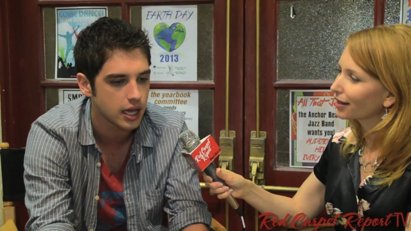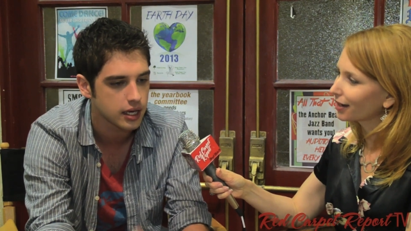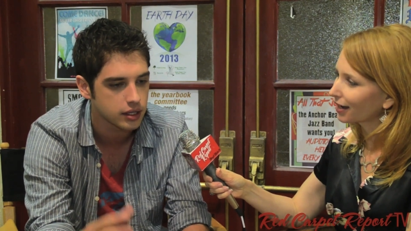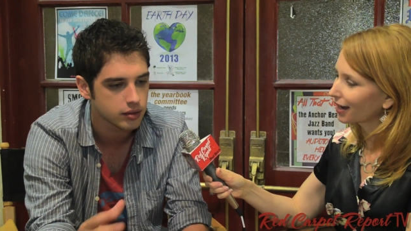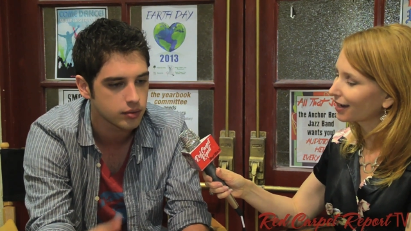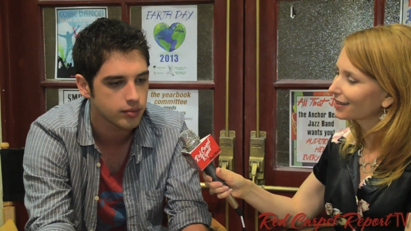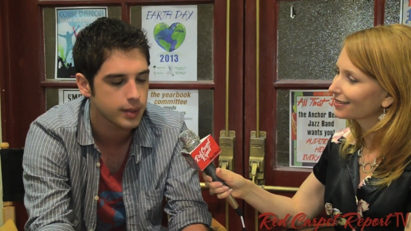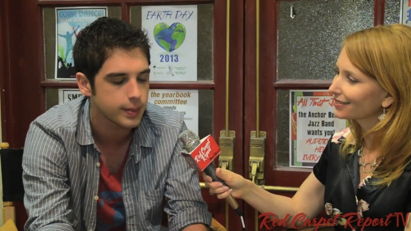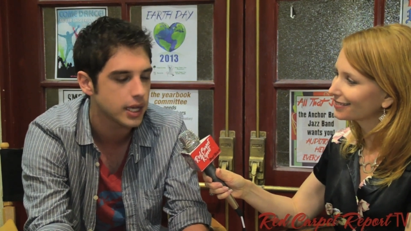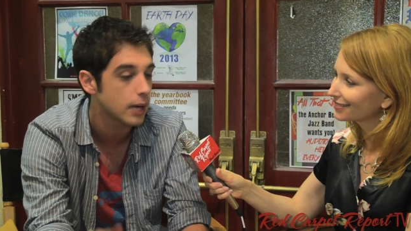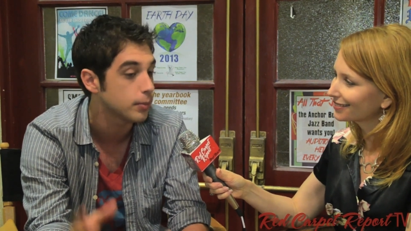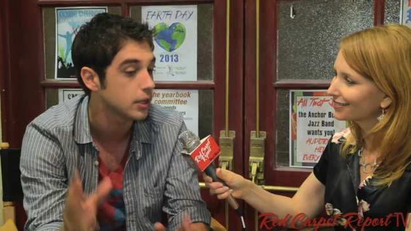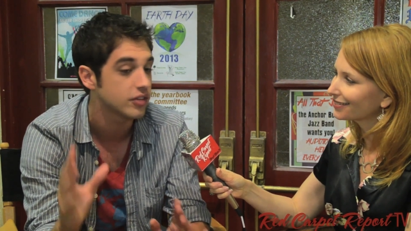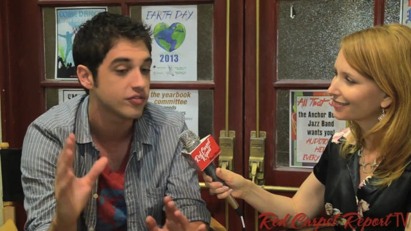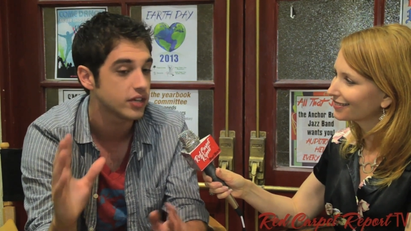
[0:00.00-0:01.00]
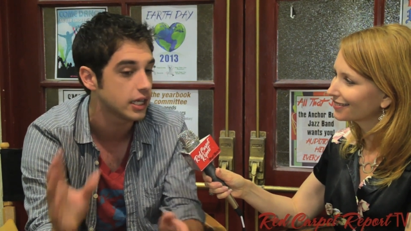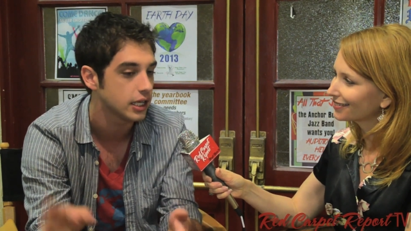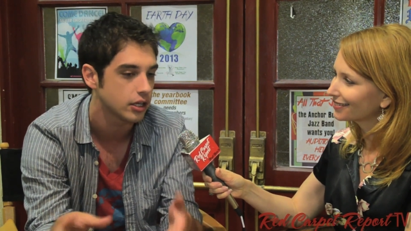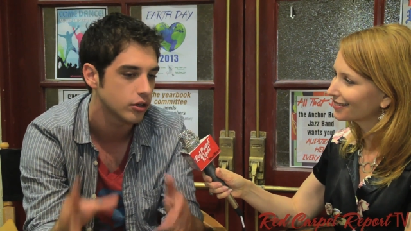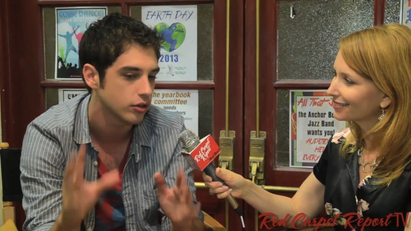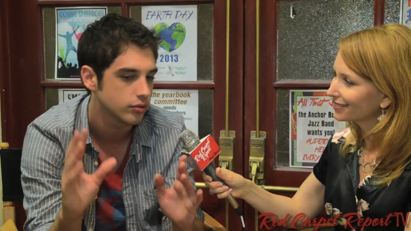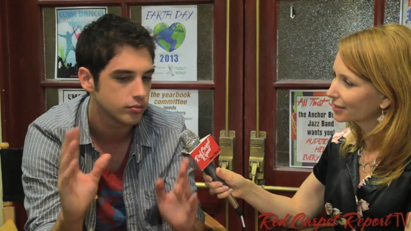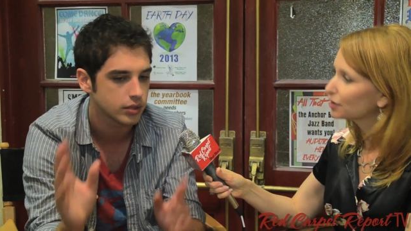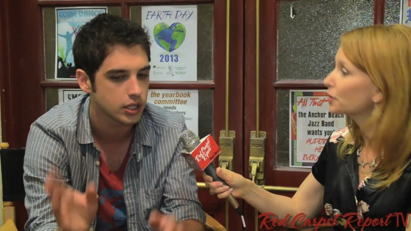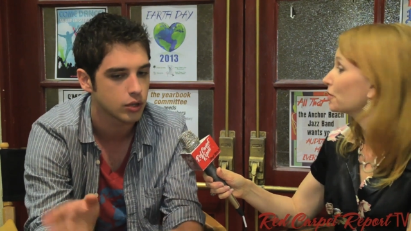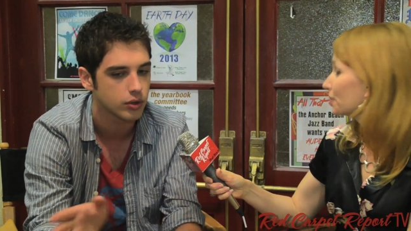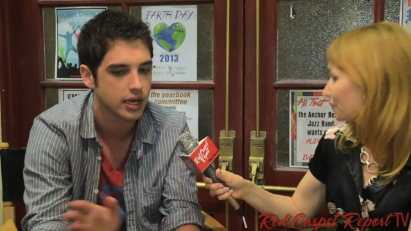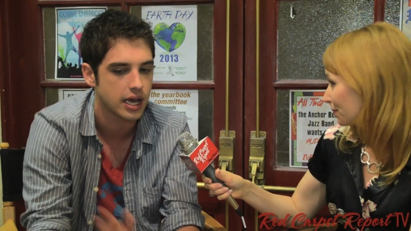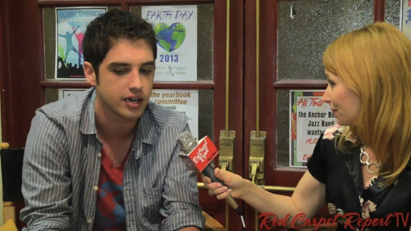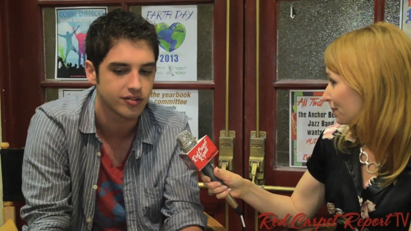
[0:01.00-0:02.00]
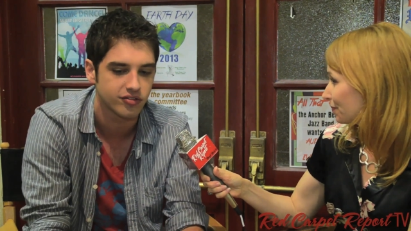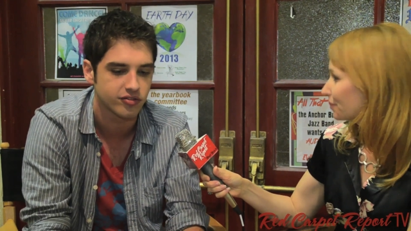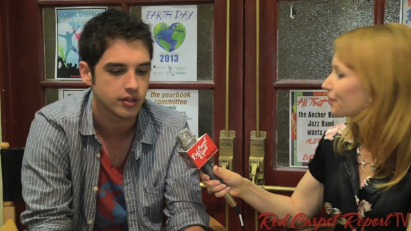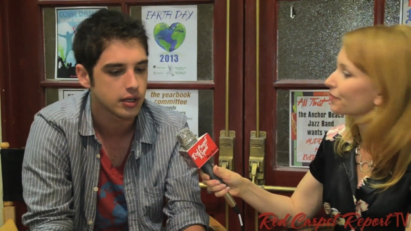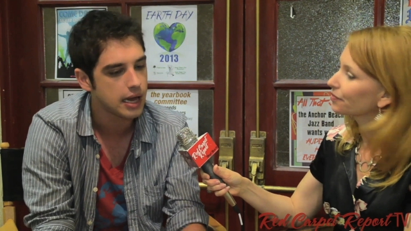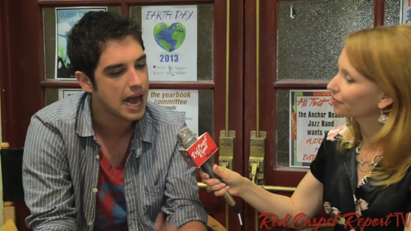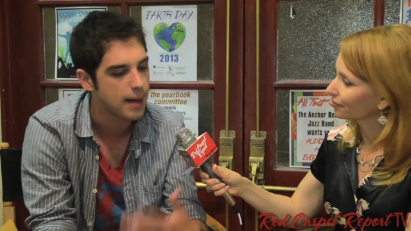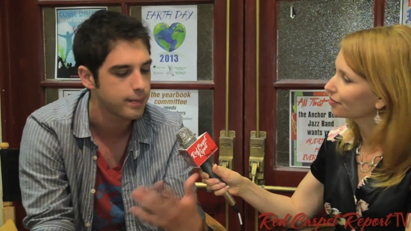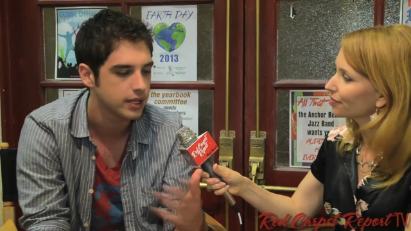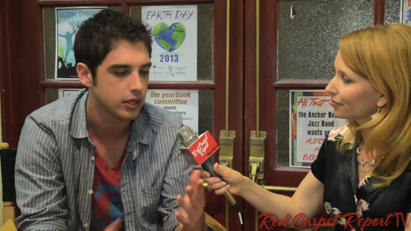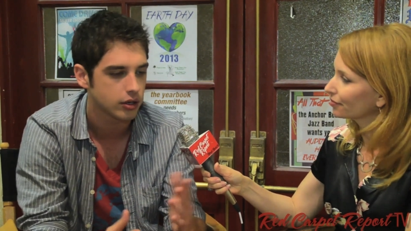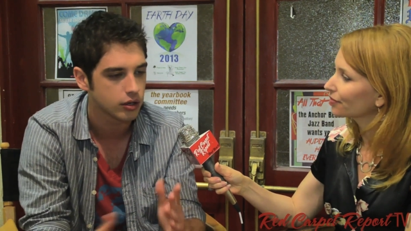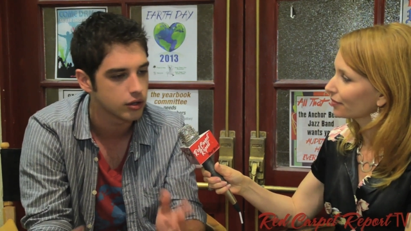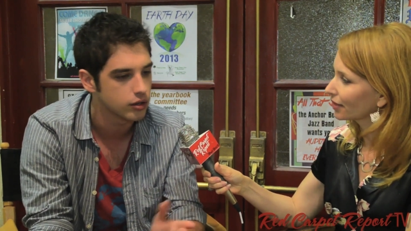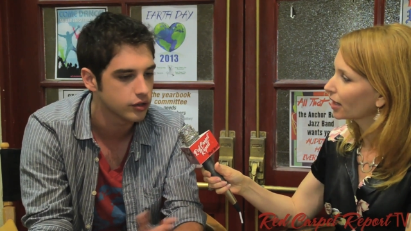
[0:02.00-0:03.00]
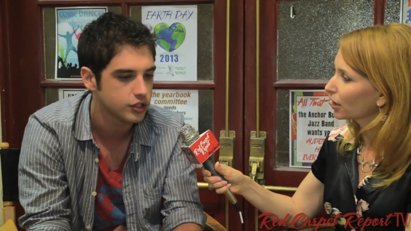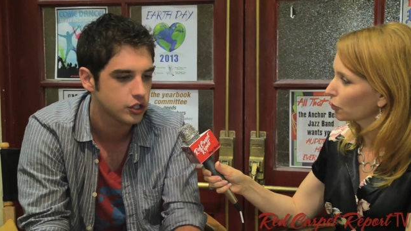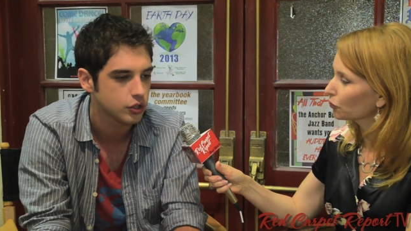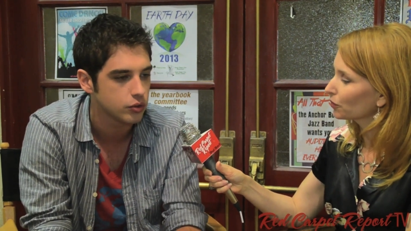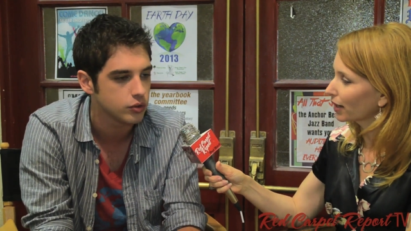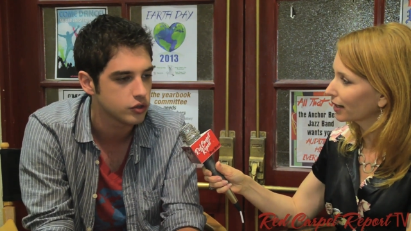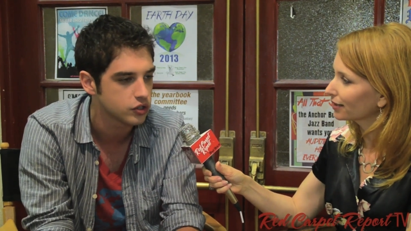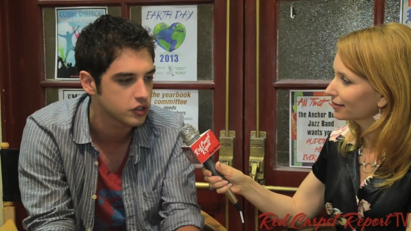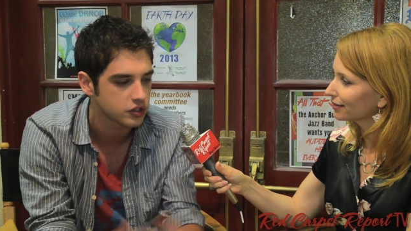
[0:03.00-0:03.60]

Speaker 1: and maybe uplifting or you know kind of happier tunes.